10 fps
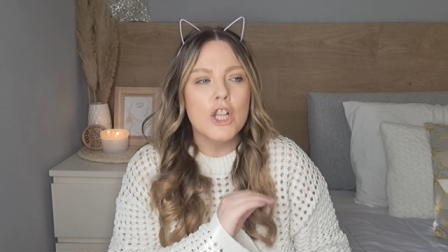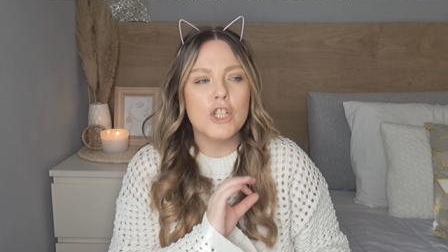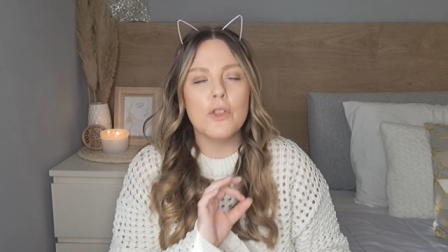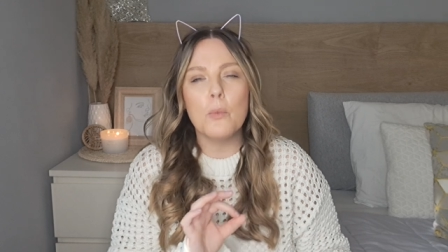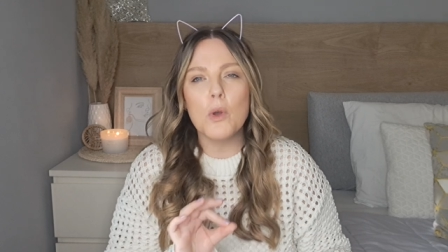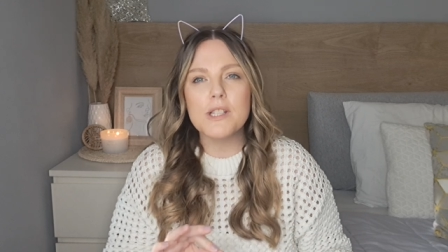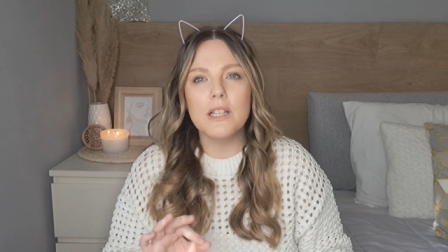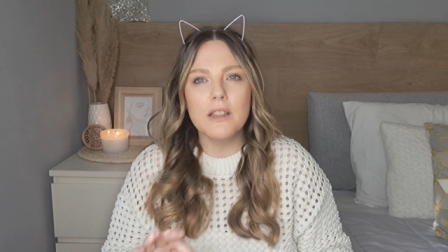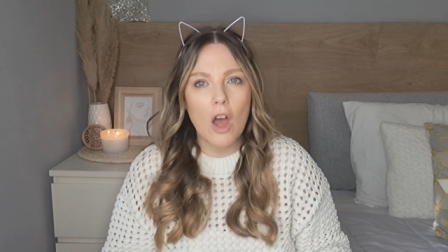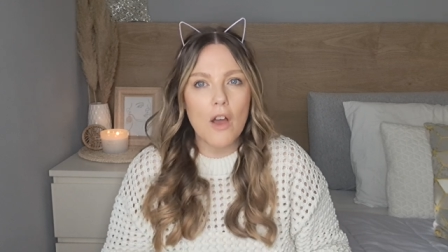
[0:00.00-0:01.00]
So there was a
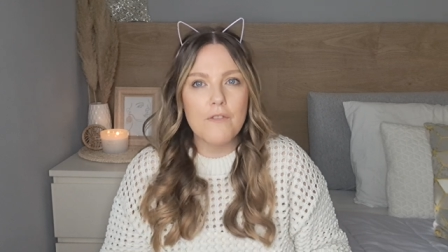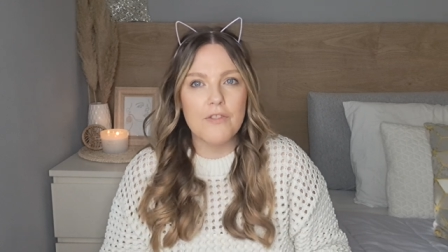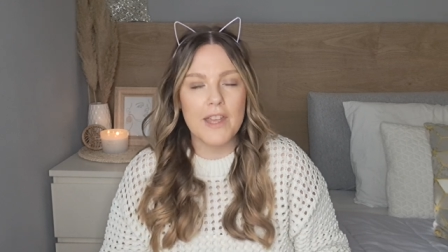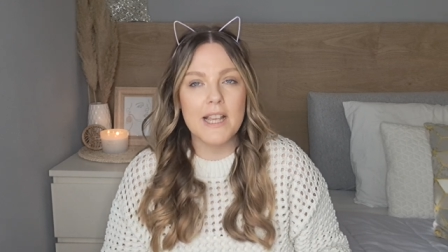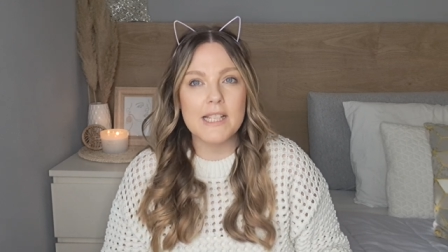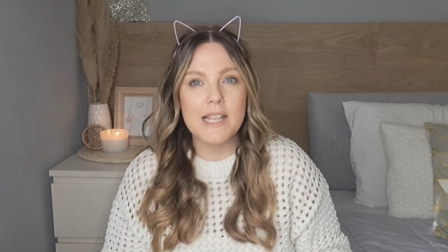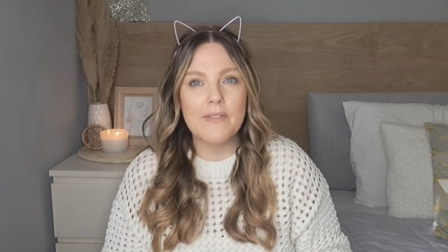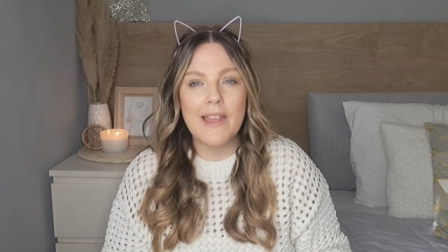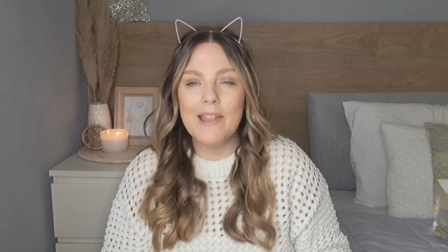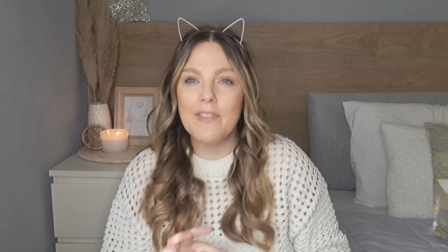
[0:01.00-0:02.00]
lot of things
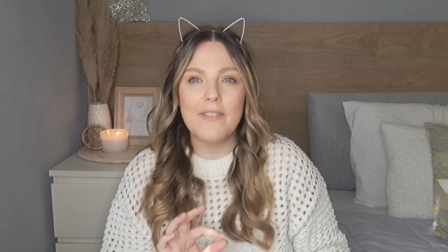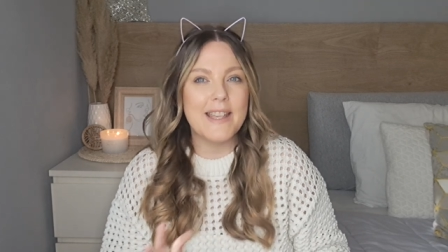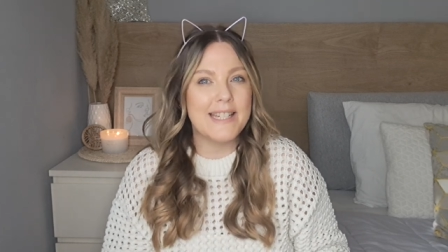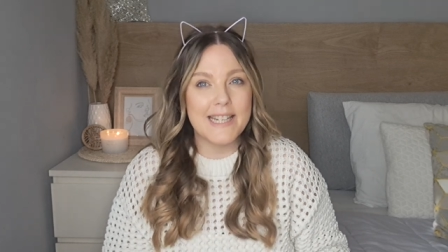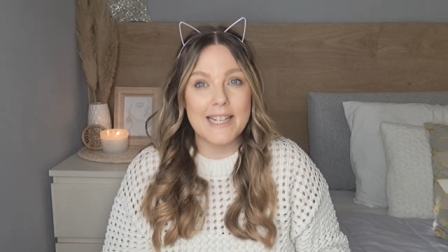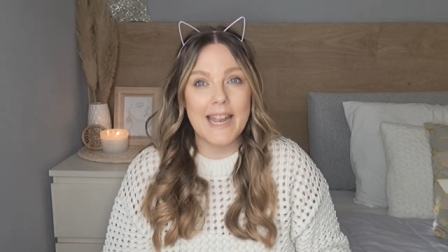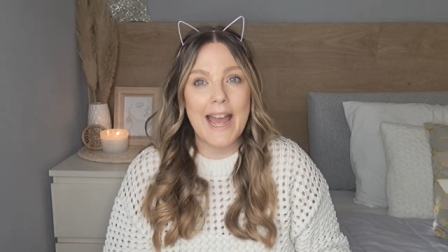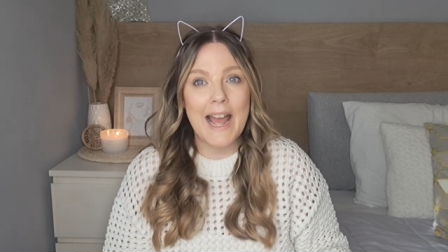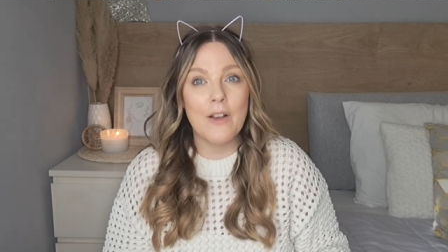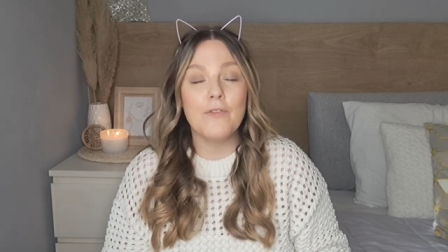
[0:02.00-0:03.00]
in there that they didn't
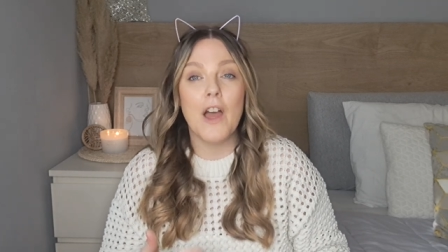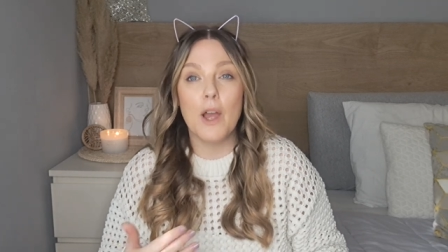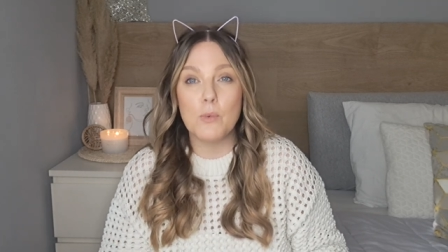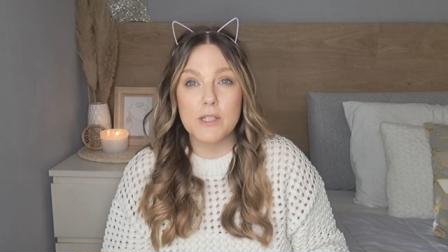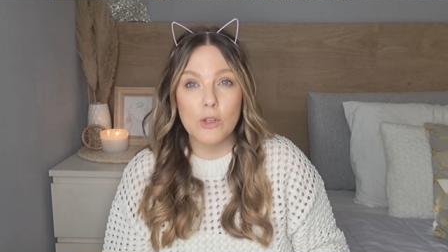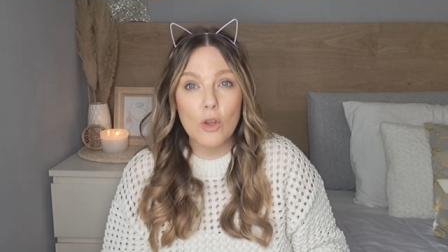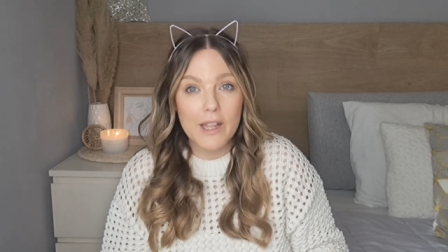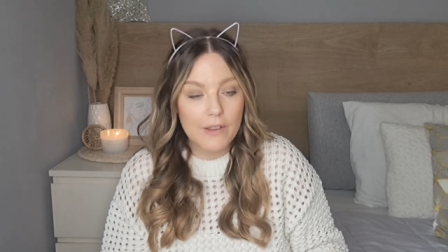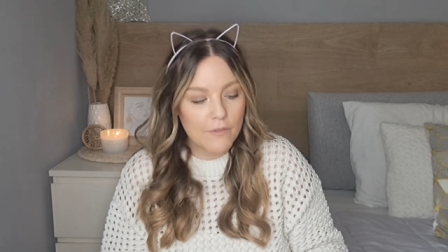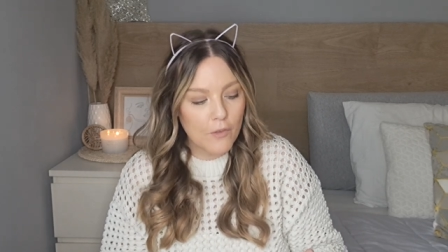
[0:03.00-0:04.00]
have that I was
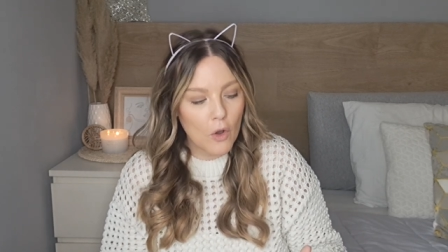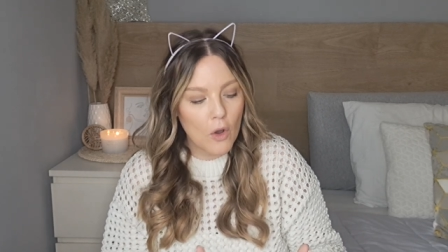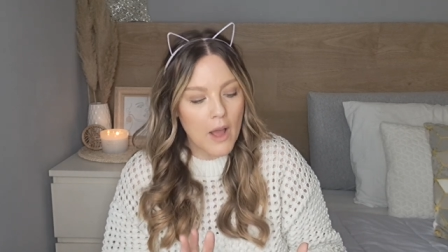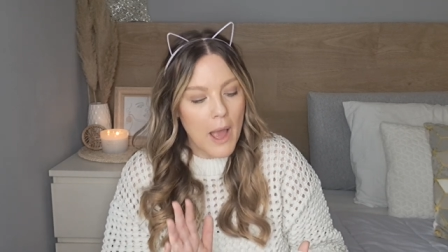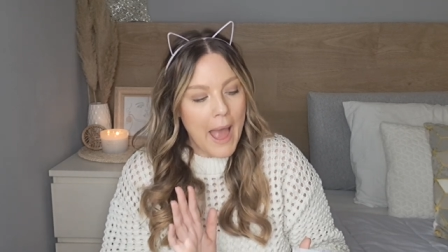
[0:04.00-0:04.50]
looking for.